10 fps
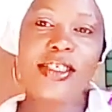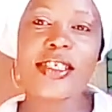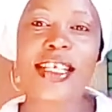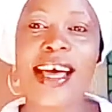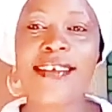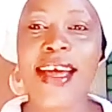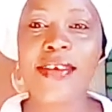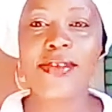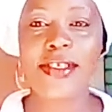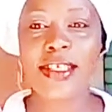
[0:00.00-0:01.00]
that just
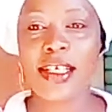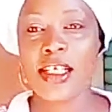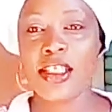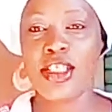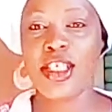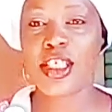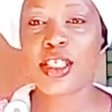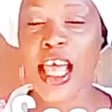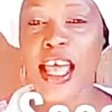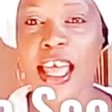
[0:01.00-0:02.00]
arrived
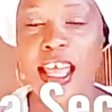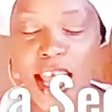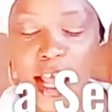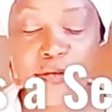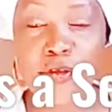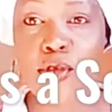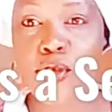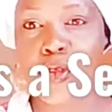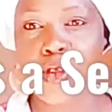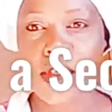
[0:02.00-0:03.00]
this
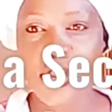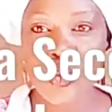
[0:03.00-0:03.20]
afternoon,